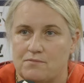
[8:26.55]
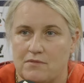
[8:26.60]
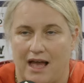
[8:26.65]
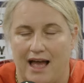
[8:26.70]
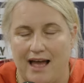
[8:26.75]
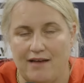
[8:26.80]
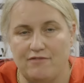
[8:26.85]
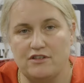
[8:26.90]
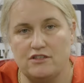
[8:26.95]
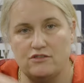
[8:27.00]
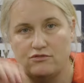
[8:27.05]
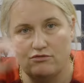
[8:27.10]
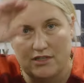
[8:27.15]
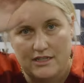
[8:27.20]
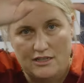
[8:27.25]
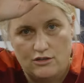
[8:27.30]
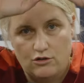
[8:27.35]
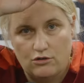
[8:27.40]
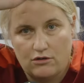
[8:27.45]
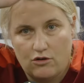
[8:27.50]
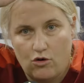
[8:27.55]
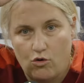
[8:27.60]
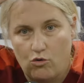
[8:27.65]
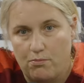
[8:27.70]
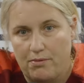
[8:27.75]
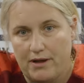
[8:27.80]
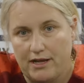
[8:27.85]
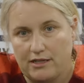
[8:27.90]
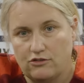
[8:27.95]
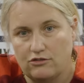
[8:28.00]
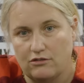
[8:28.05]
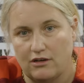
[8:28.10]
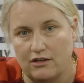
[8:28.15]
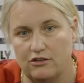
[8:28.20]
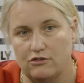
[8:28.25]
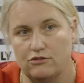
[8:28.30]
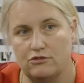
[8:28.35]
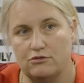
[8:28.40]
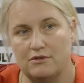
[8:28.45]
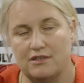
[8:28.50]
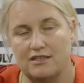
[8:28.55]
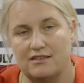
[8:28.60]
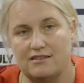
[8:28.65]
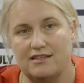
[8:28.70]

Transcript: I have this really good, cool picture I use with the